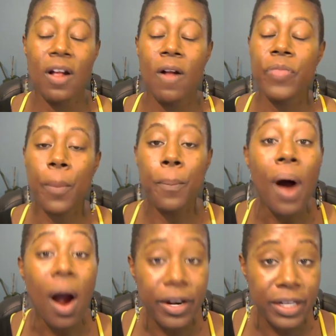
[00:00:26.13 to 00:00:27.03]
the
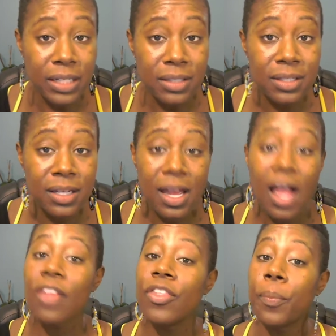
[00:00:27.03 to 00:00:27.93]
parties,
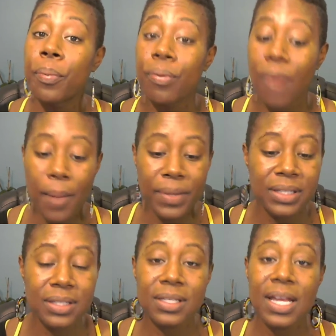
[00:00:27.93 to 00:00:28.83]
the
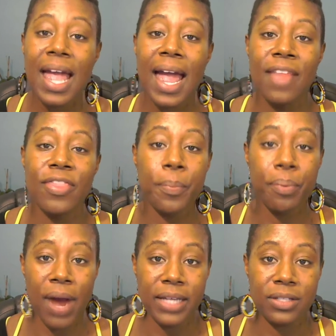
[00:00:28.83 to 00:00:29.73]
promise, and the
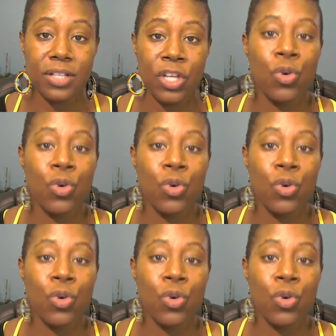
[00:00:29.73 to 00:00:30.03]
price.